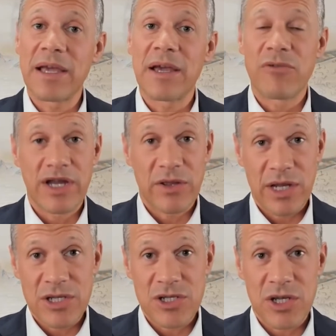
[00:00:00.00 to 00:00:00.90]

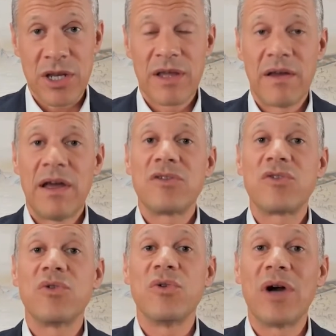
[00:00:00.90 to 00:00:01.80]
regulation
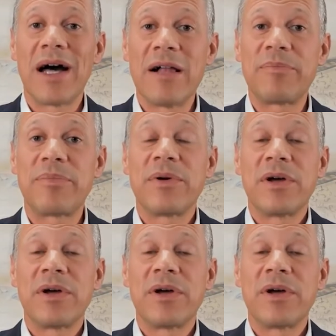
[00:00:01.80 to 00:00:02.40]
to help